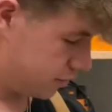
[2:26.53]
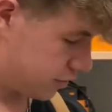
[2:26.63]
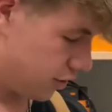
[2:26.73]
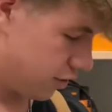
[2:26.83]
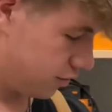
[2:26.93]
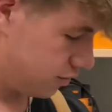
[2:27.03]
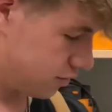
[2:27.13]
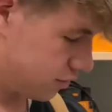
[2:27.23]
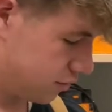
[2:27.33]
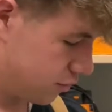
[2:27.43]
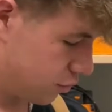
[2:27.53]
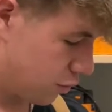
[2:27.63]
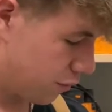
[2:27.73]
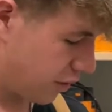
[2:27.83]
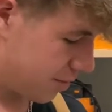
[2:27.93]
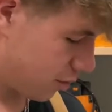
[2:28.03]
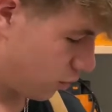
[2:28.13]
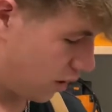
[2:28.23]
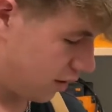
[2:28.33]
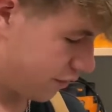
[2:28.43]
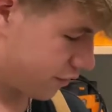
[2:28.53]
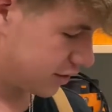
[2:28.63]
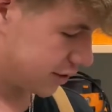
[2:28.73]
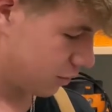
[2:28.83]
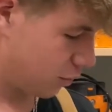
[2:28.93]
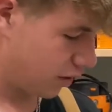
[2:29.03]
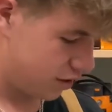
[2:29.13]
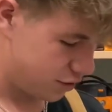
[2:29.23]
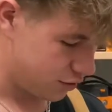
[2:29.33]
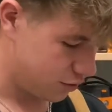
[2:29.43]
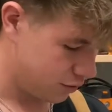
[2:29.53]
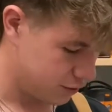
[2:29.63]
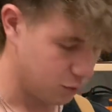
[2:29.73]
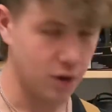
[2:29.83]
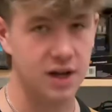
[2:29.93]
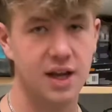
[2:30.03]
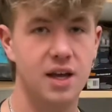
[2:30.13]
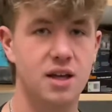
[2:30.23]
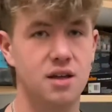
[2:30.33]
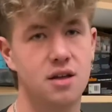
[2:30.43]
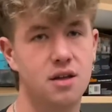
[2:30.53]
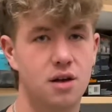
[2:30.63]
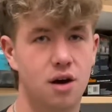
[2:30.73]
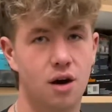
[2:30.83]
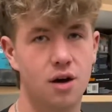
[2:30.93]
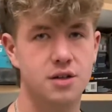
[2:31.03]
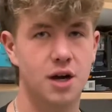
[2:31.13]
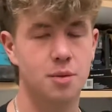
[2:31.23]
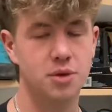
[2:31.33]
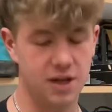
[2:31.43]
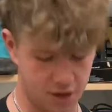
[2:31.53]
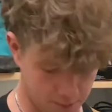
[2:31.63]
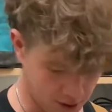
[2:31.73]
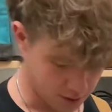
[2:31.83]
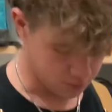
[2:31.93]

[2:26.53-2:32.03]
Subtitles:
So when we're framing the wall, first thing we want to do is we want to get our top plate and our bottom